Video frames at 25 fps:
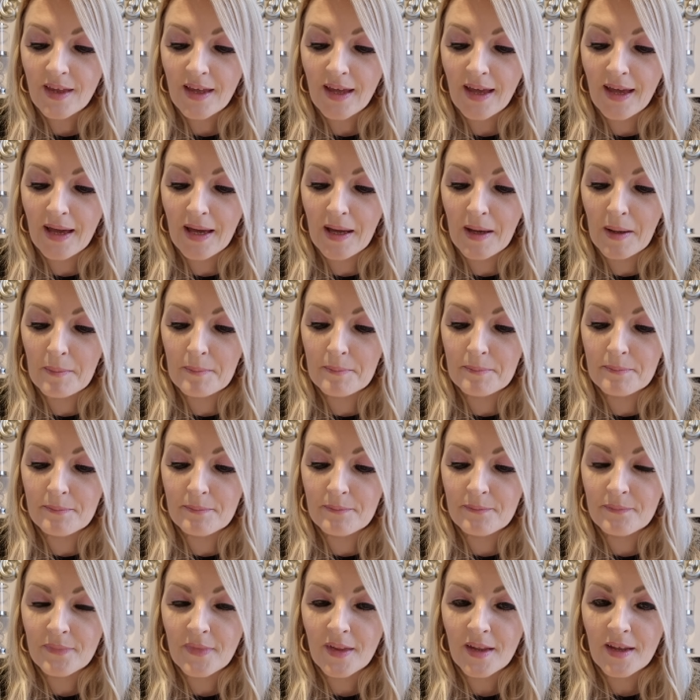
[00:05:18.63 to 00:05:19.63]
um,
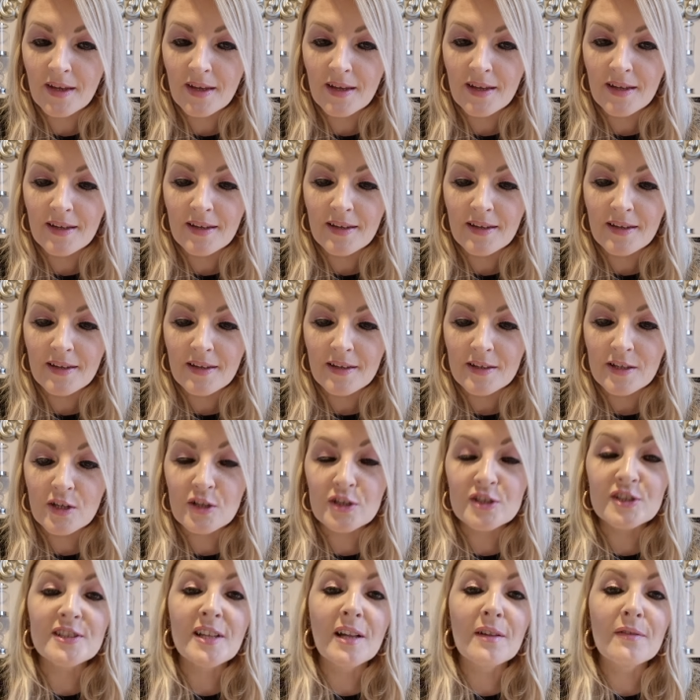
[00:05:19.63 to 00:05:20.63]

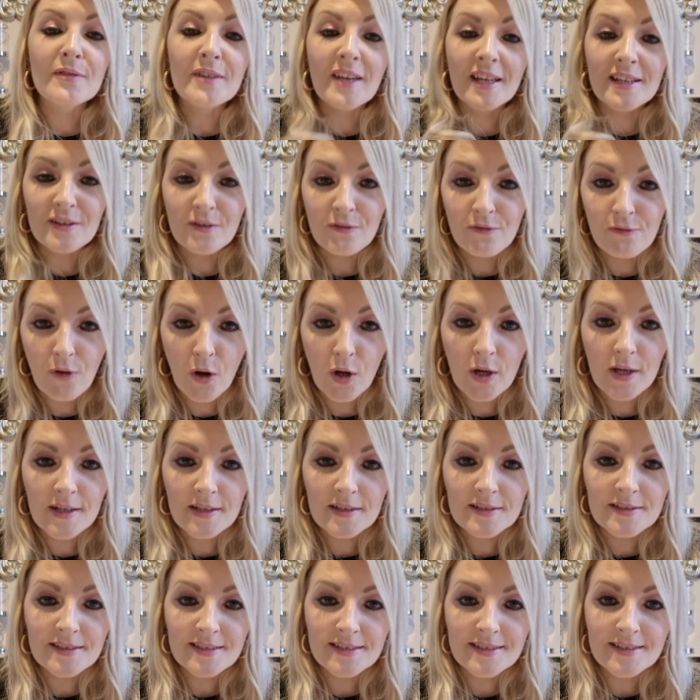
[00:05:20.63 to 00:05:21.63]
yourself get
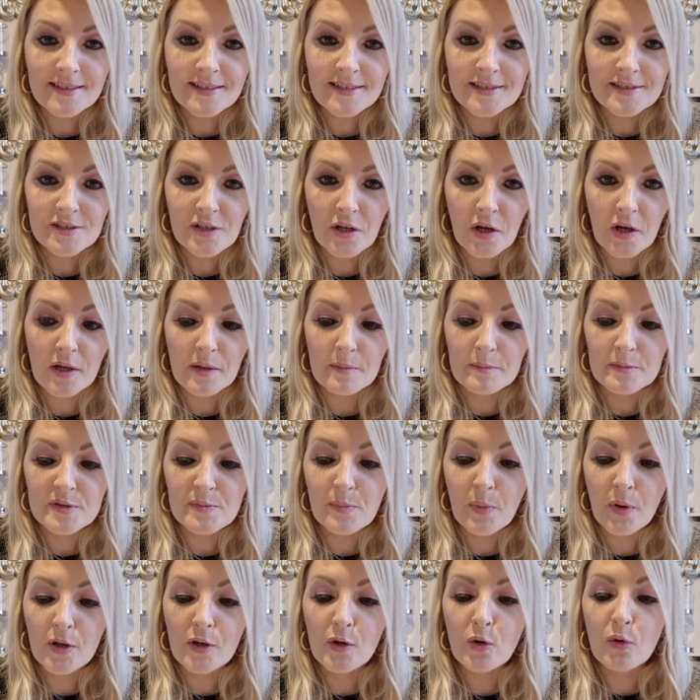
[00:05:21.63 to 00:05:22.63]
defiled in these times
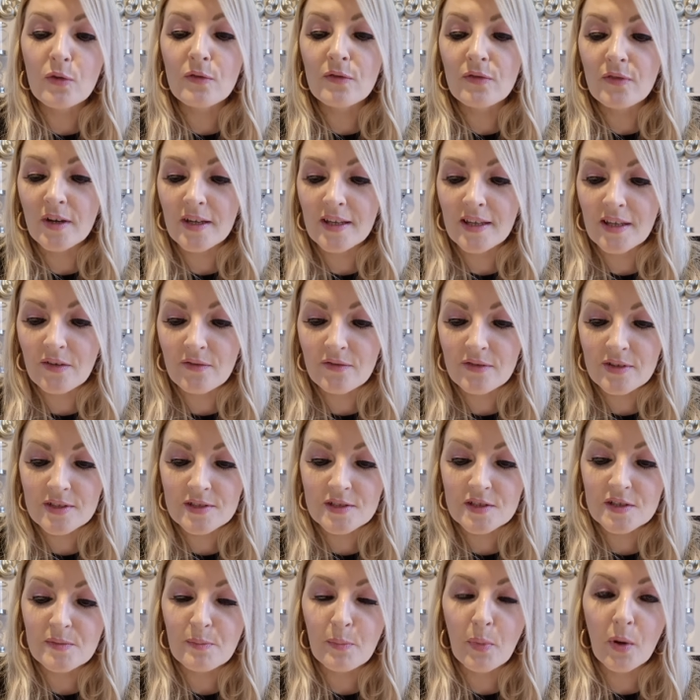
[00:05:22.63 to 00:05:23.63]
by
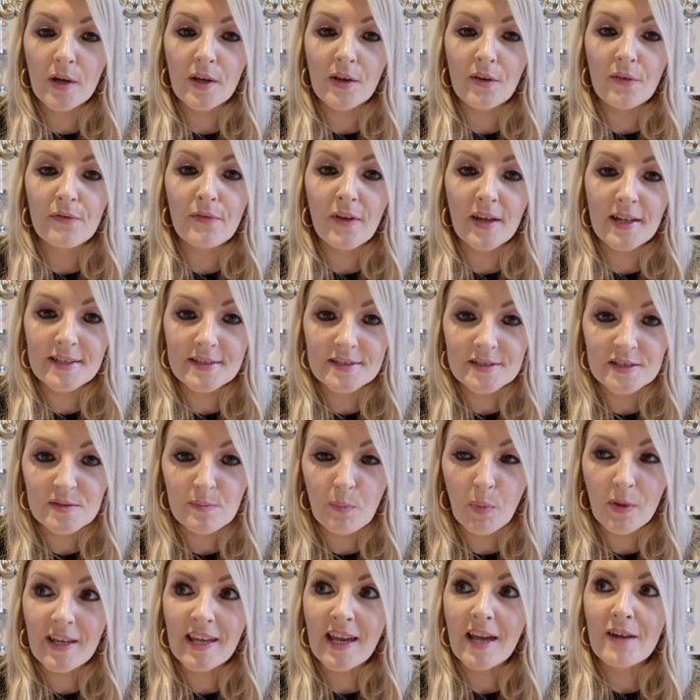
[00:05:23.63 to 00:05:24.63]
unforgiveness, by offence,
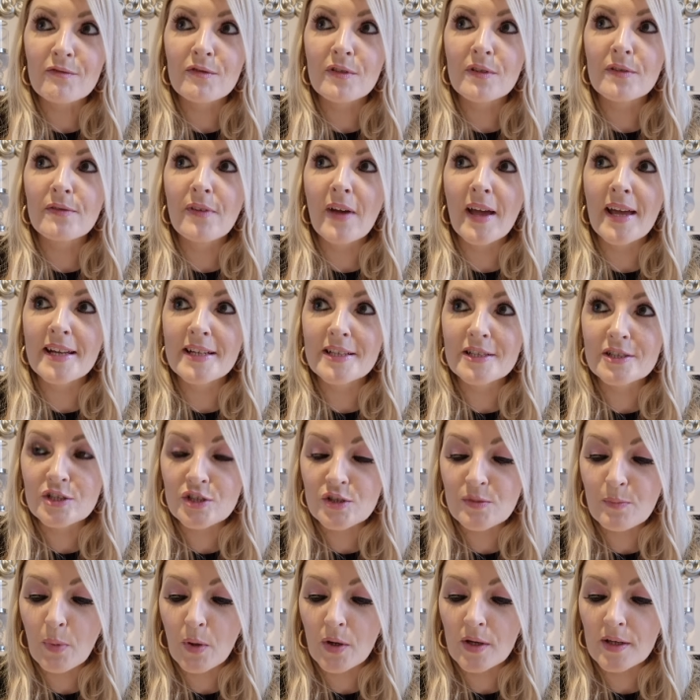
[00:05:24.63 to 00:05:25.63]
by getting
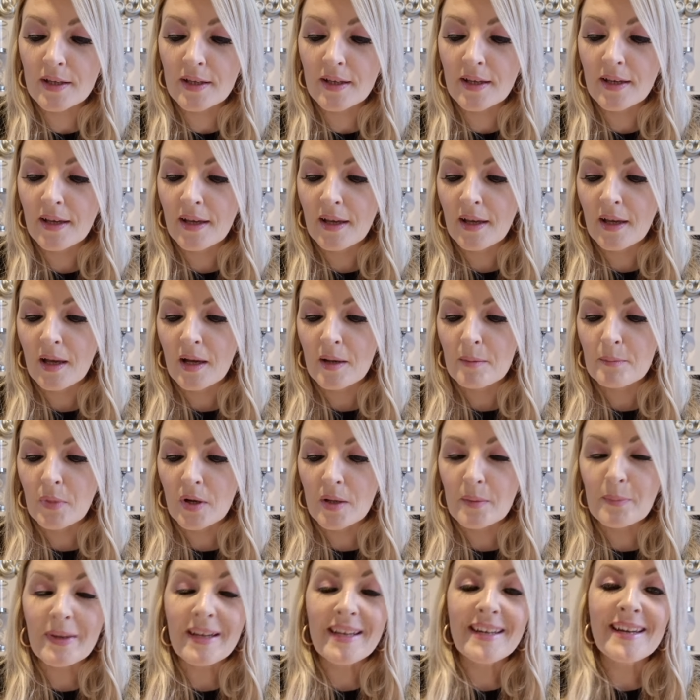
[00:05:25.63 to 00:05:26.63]
revenge, by,
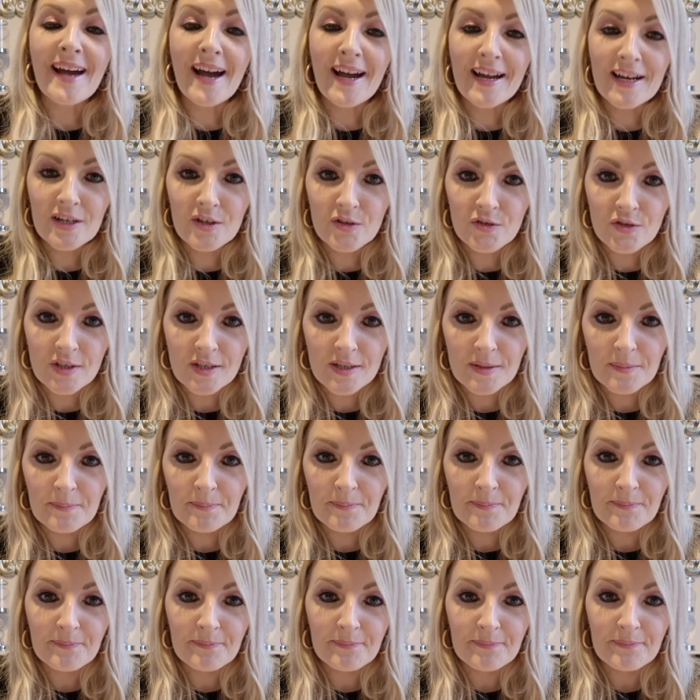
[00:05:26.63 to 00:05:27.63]
by being angry
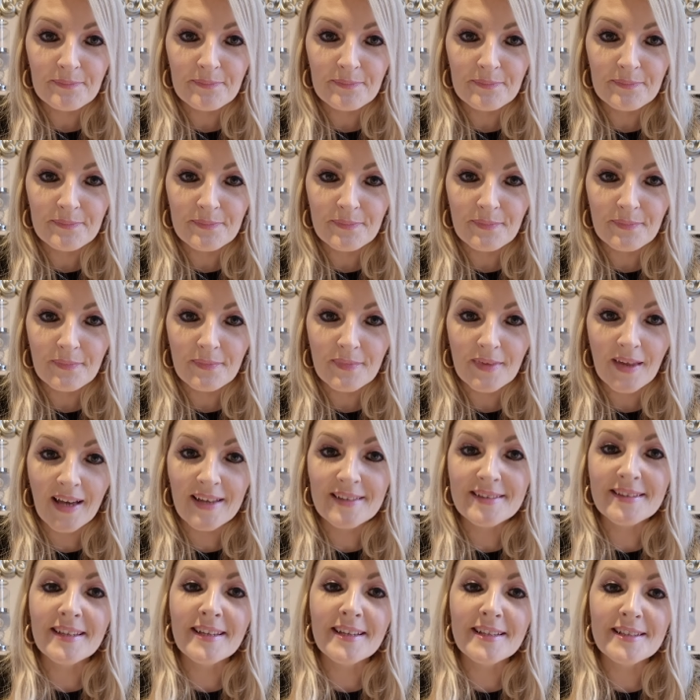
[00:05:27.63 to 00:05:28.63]
at
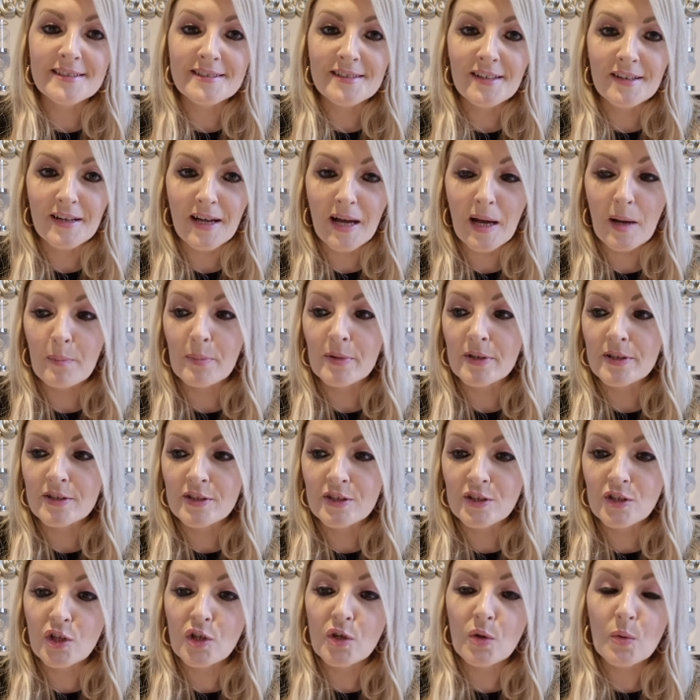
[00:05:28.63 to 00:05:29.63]
things that are happening
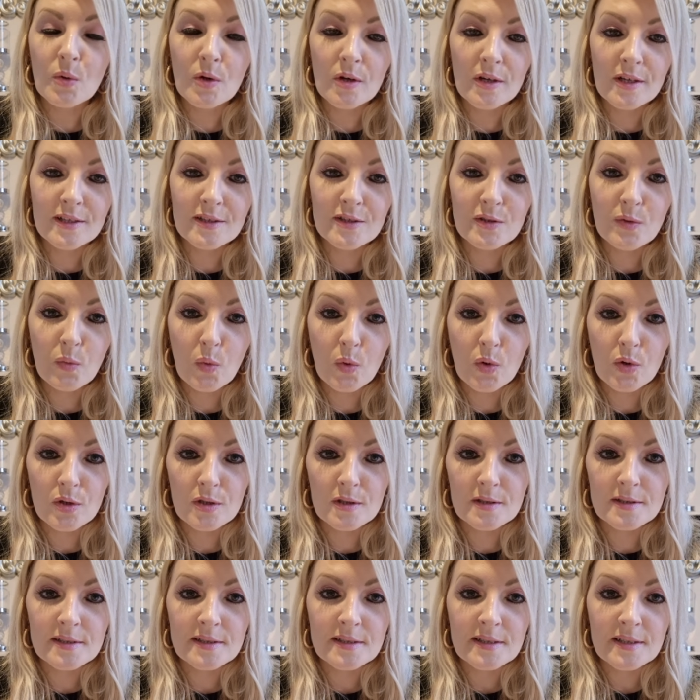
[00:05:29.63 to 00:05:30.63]
to you or in the
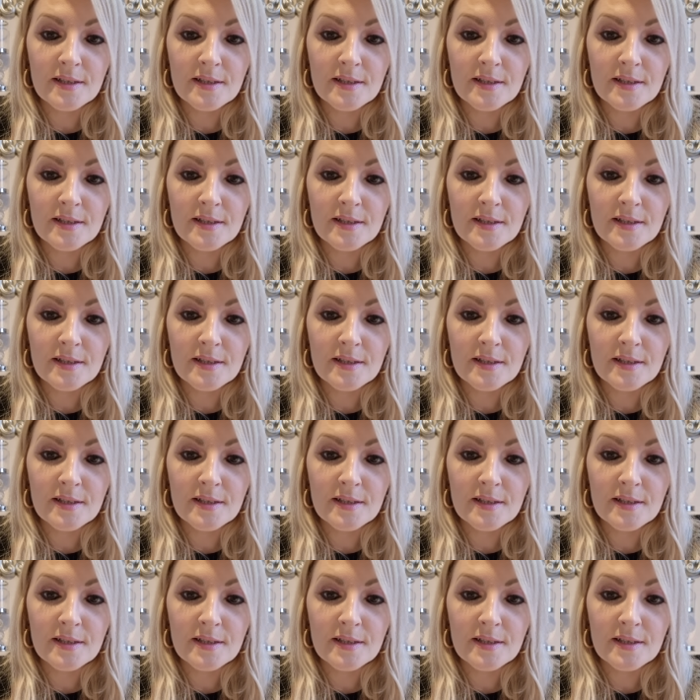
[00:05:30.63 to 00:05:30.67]
world.